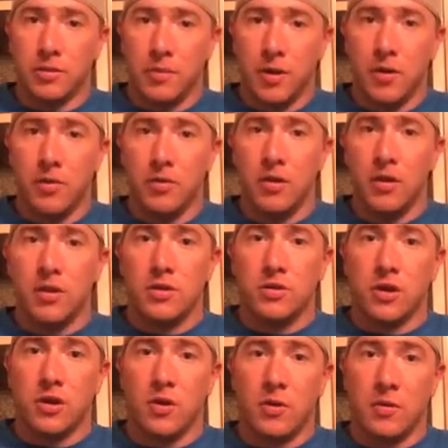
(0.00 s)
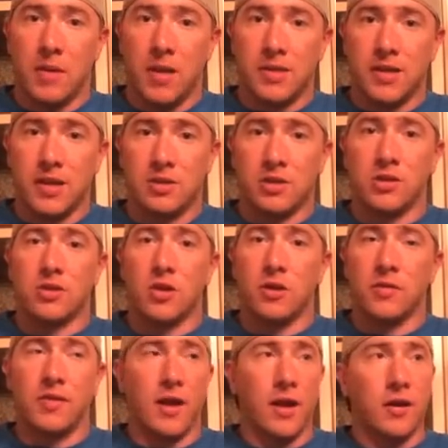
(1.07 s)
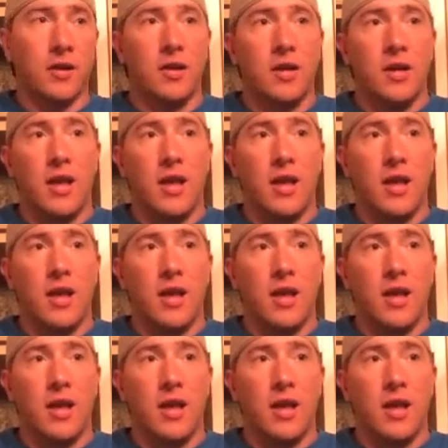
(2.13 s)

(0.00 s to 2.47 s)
boat, so it makes sense to start there.